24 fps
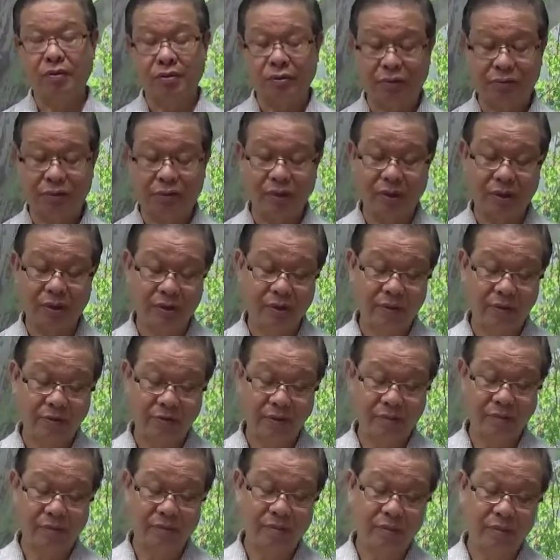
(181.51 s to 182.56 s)
of
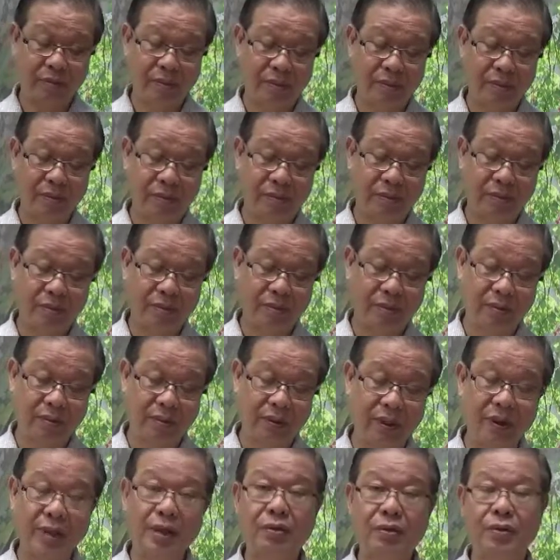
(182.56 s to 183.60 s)

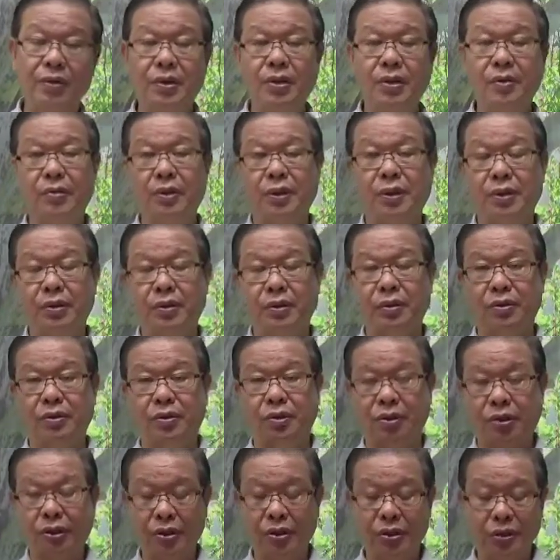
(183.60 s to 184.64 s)
renounce the world or
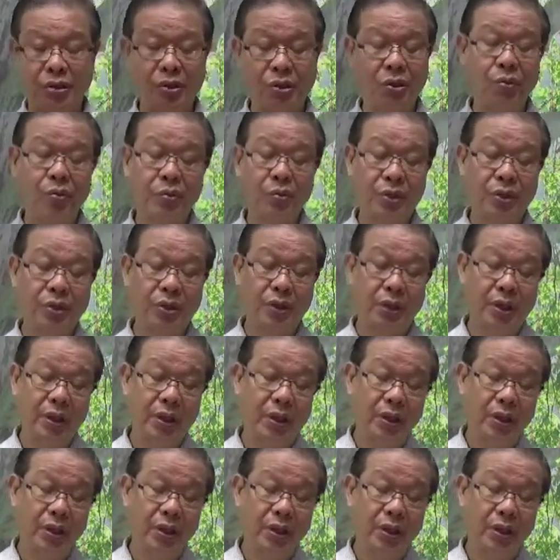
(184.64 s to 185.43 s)
join groups.